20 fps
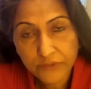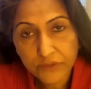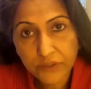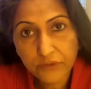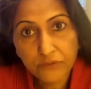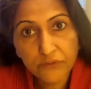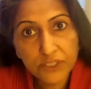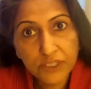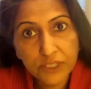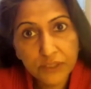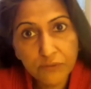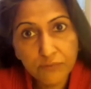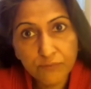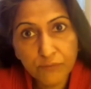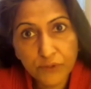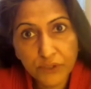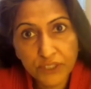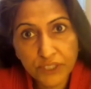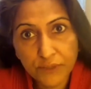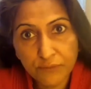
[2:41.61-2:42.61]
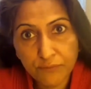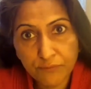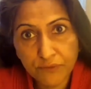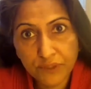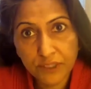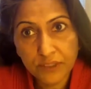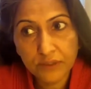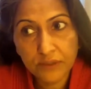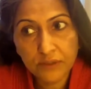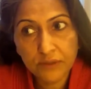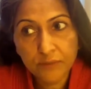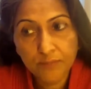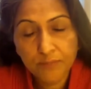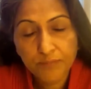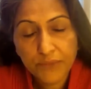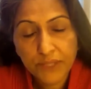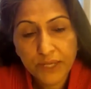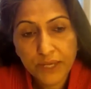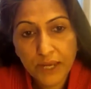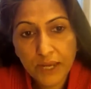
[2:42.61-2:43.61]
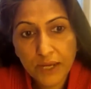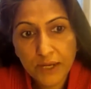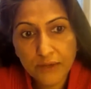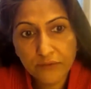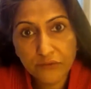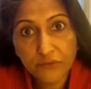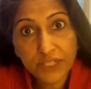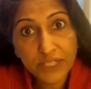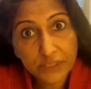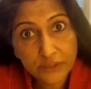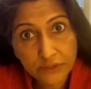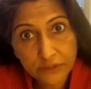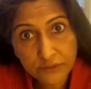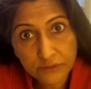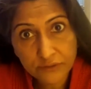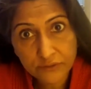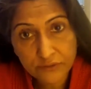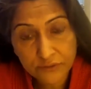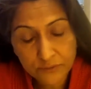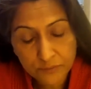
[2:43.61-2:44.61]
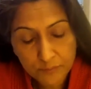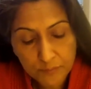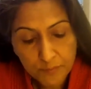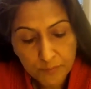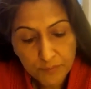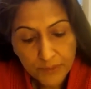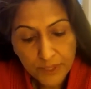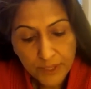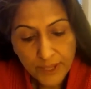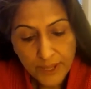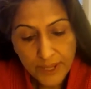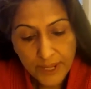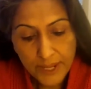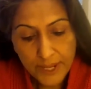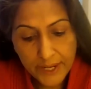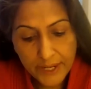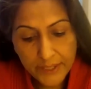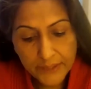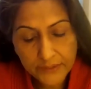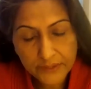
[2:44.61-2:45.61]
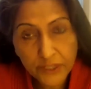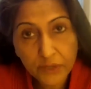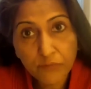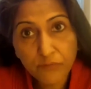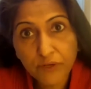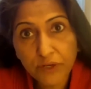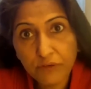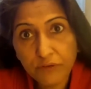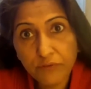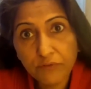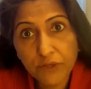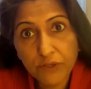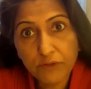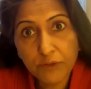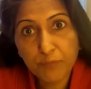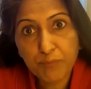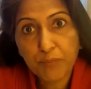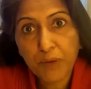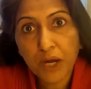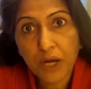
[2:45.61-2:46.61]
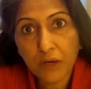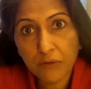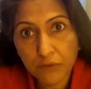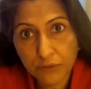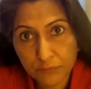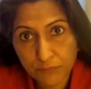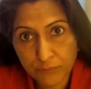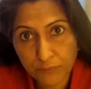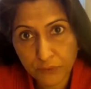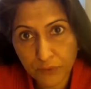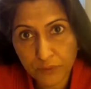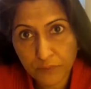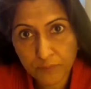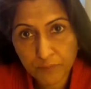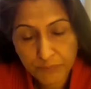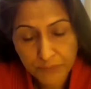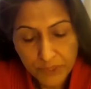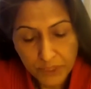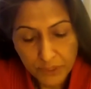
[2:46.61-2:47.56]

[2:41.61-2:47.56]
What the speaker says: They're written for different readers, and they're very, very powerful.